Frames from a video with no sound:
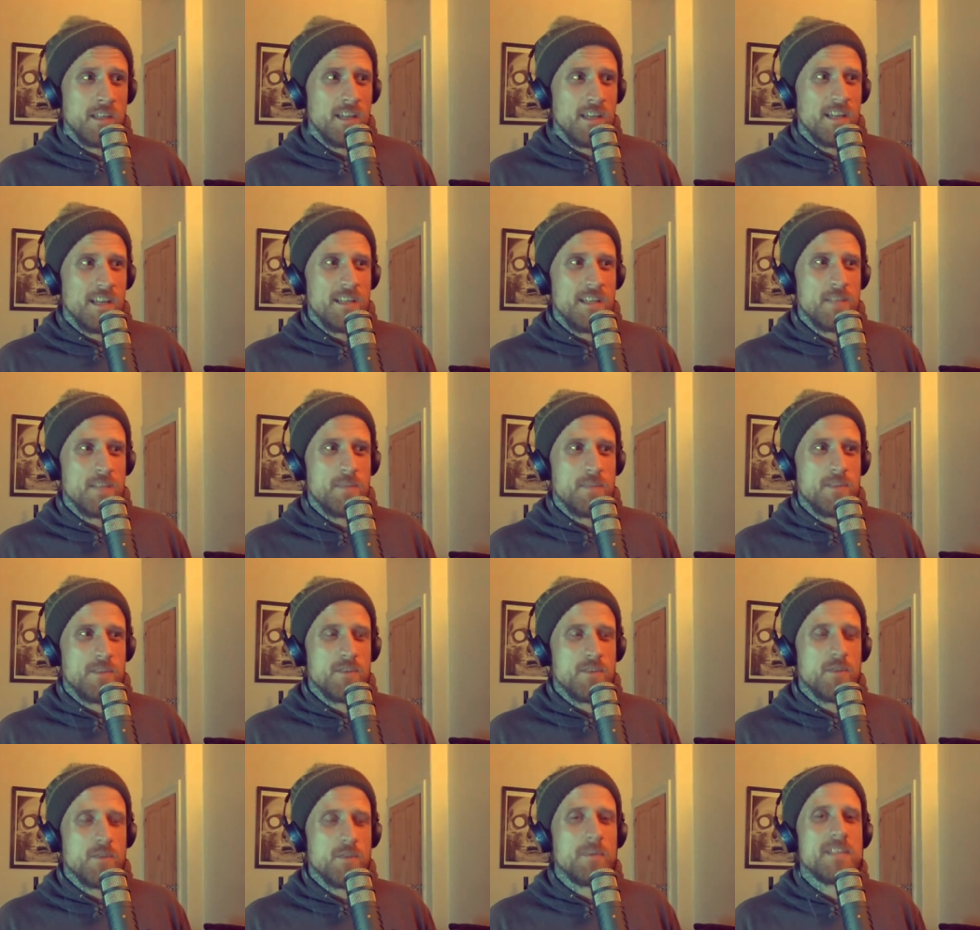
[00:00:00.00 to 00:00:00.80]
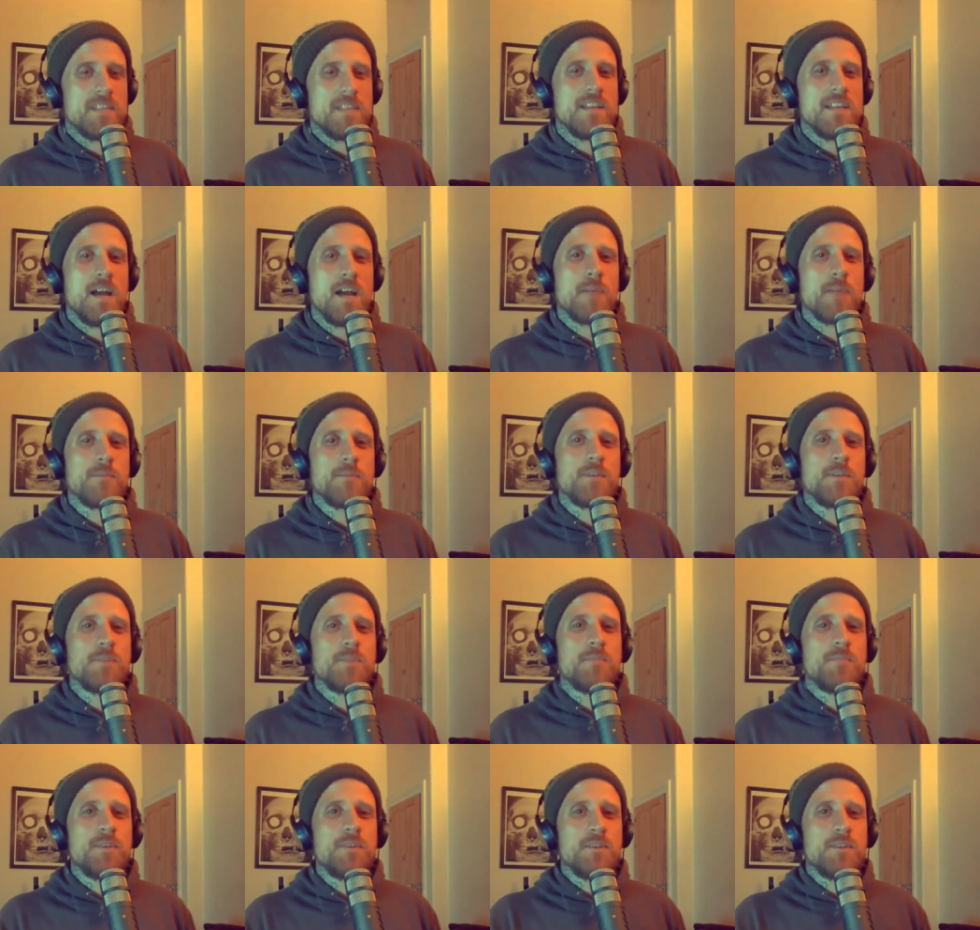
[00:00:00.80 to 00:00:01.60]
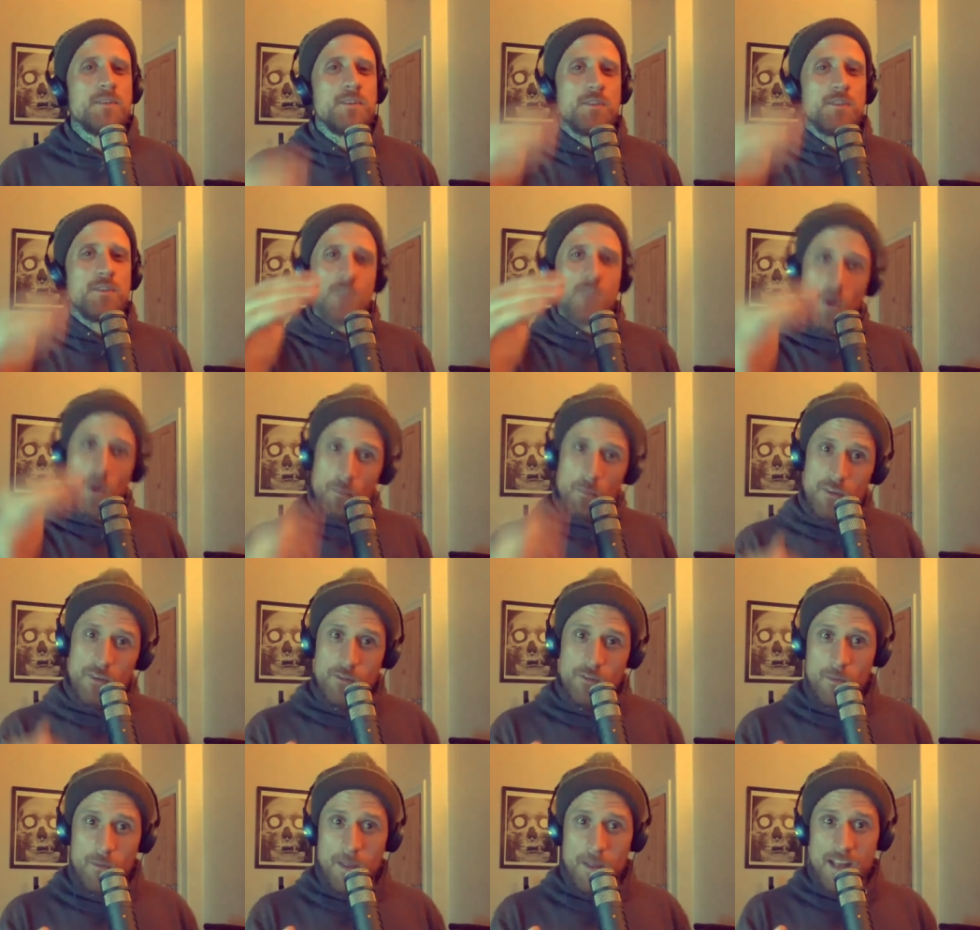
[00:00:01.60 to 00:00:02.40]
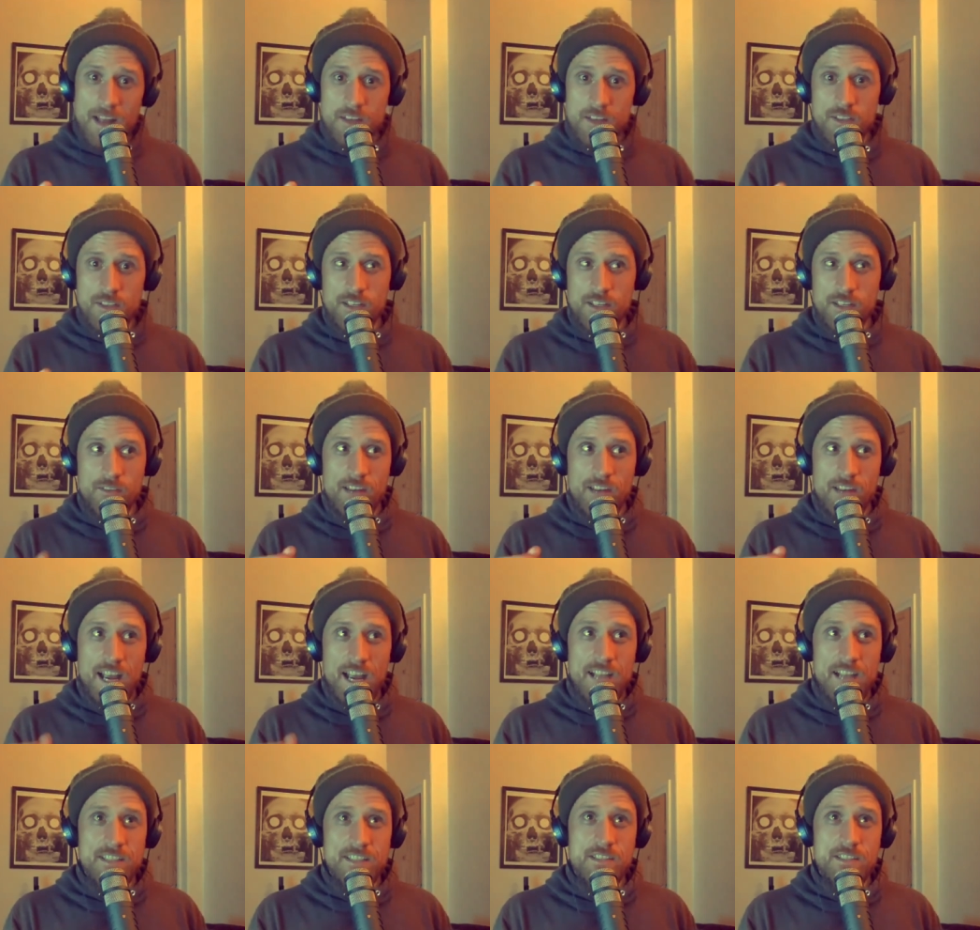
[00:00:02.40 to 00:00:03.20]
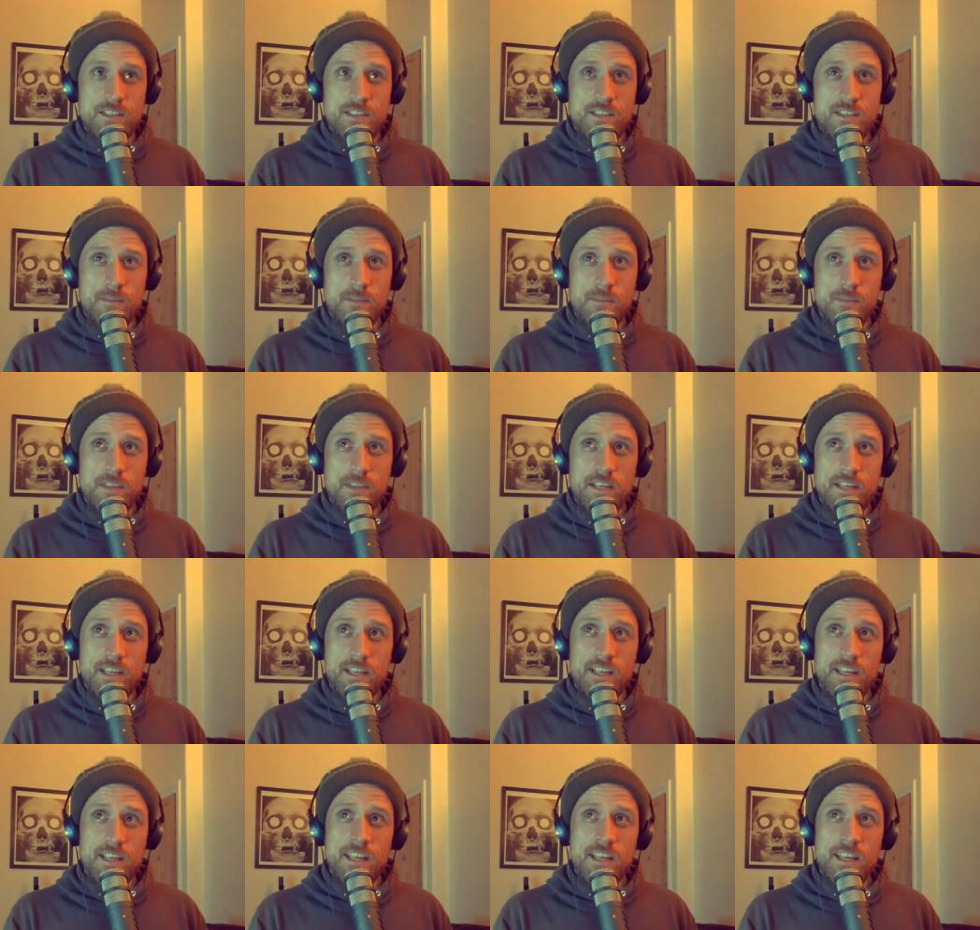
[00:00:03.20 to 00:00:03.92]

And he's been so many times, he's stopped me from actually reacting to something.